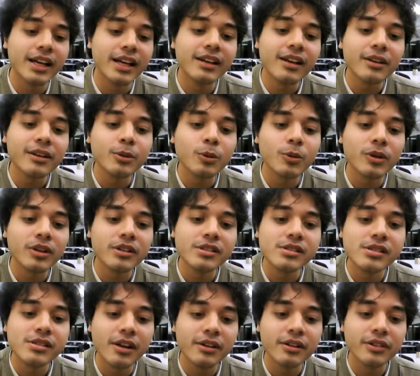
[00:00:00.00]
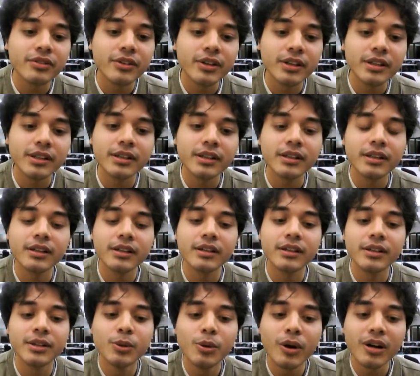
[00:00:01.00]
In other words, Thunderfoot,
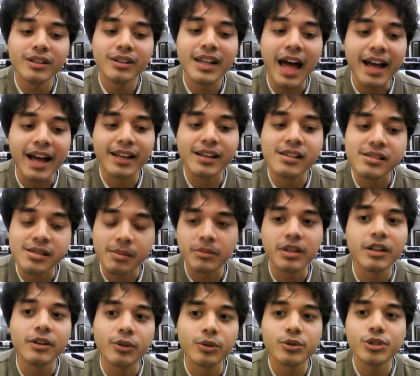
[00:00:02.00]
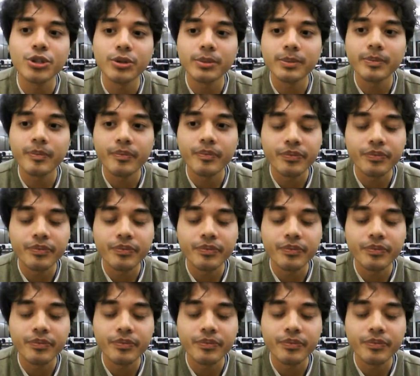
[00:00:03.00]
you are lacking something crucial.